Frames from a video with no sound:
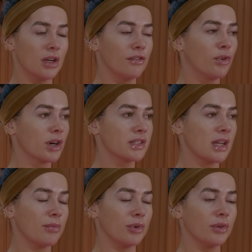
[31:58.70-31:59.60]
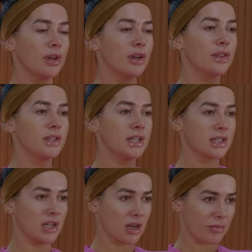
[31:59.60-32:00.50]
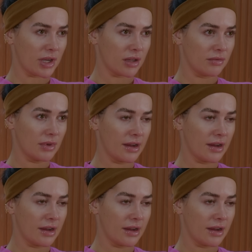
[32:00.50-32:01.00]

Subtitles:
For example, the TikTok ban.